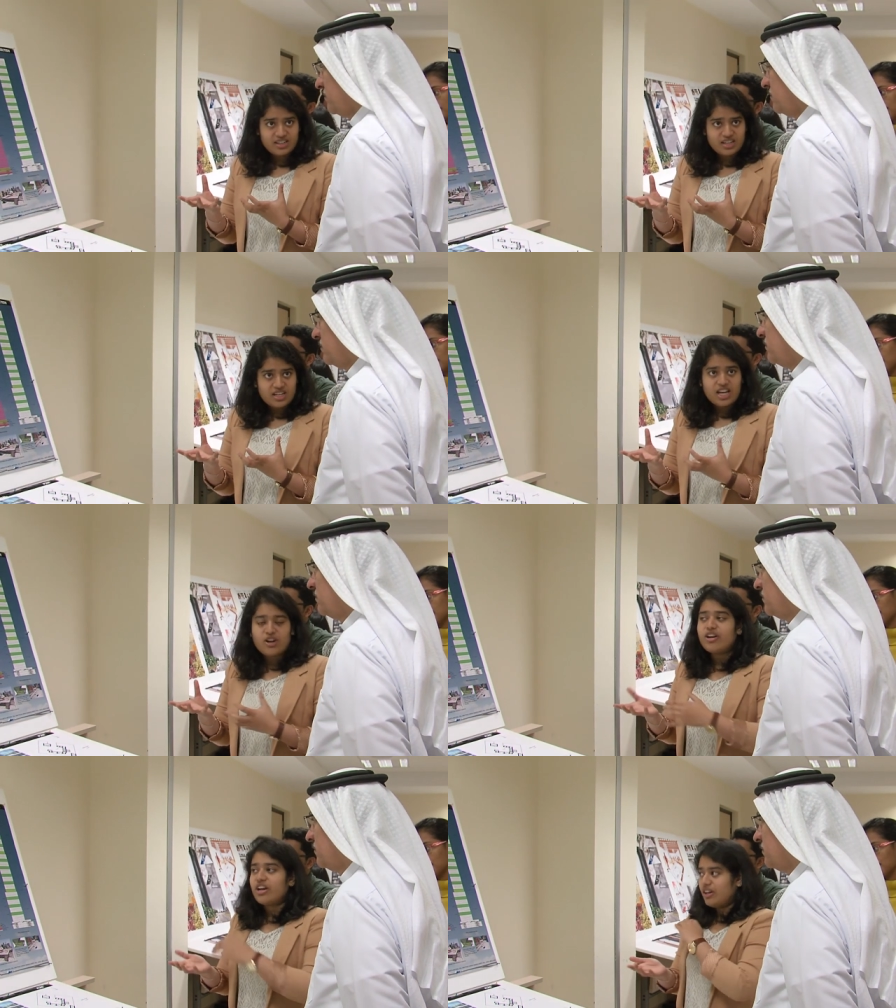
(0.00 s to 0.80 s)
who
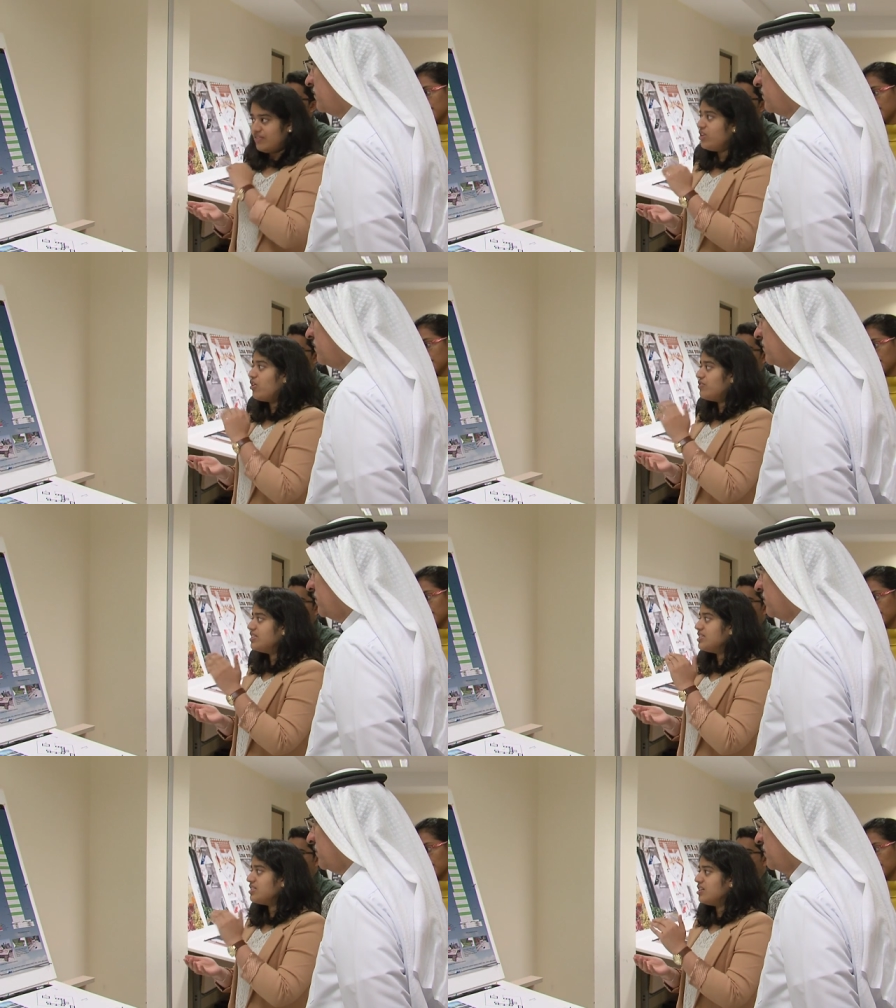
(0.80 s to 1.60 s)
offered the students their
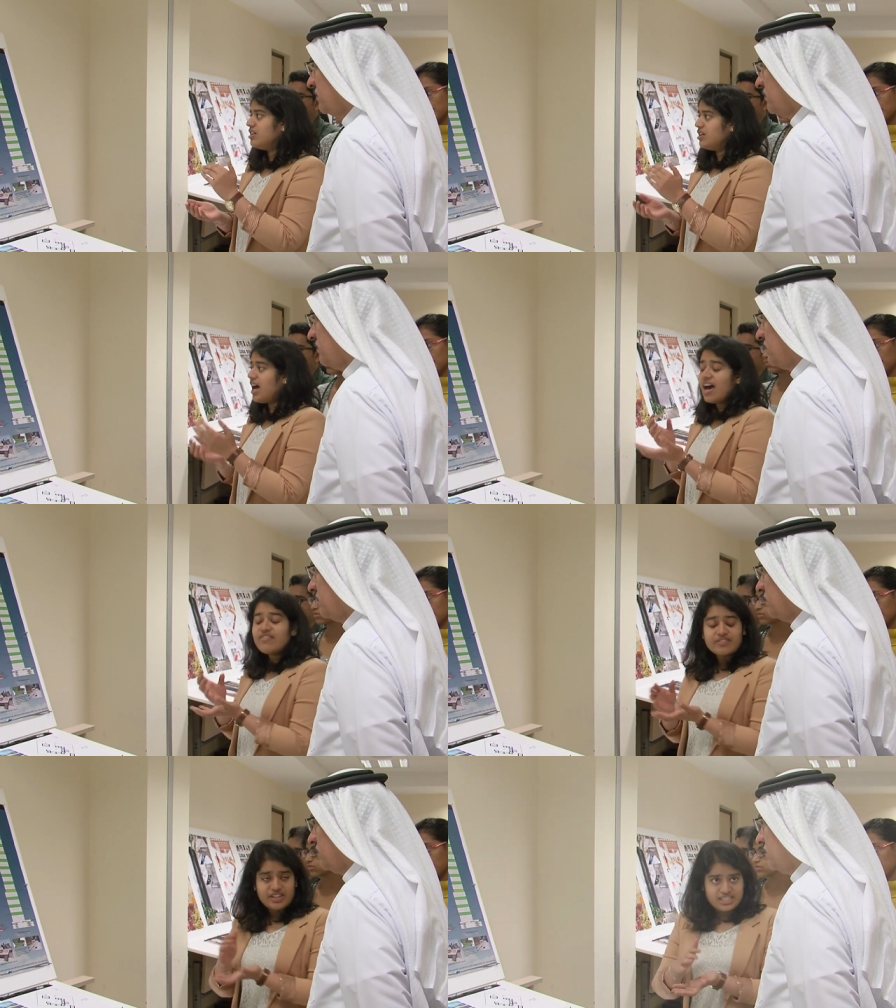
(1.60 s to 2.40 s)
valuable feedback.